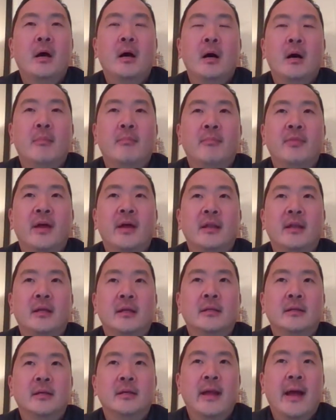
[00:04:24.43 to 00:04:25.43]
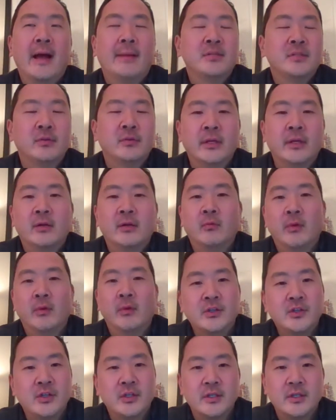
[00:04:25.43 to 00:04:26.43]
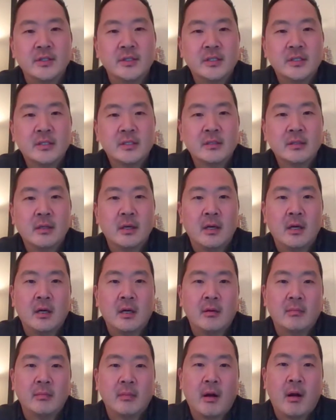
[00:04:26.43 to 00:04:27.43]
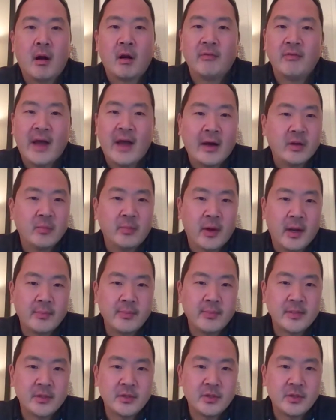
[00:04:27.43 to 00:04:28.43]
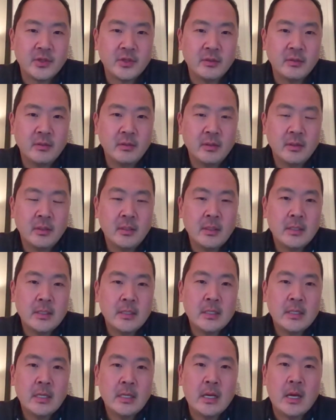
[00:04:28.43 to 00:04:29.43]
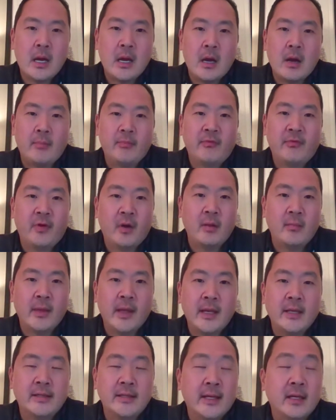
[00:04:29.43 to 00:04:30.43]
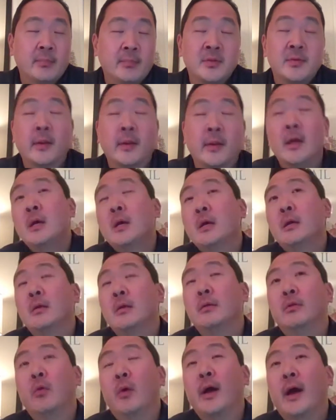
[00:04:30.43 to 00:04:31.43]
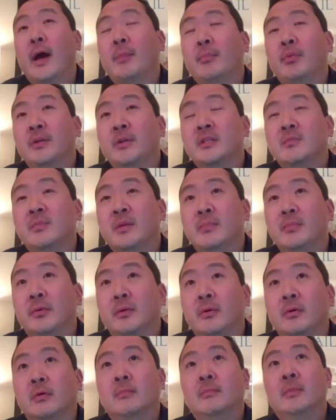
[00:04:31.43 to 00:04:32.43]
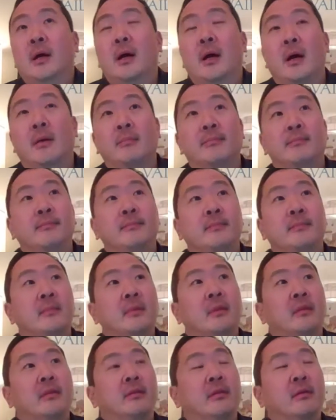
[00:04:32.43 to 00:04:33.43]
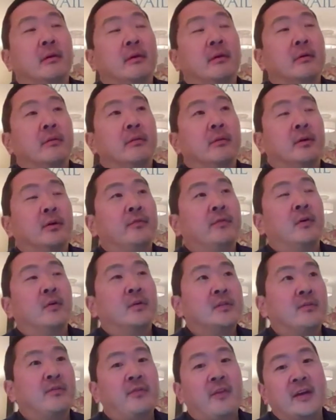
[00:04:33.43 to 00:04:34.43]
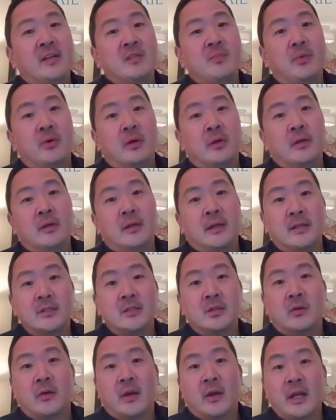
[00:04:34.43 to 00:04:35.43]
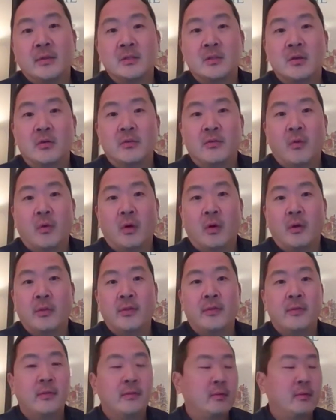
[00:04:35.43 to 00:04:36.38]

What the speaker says: That it absolutely enriches our value proposition from a data perspective. The way I put it to people, the good folks at Facebook and Instagram and so forth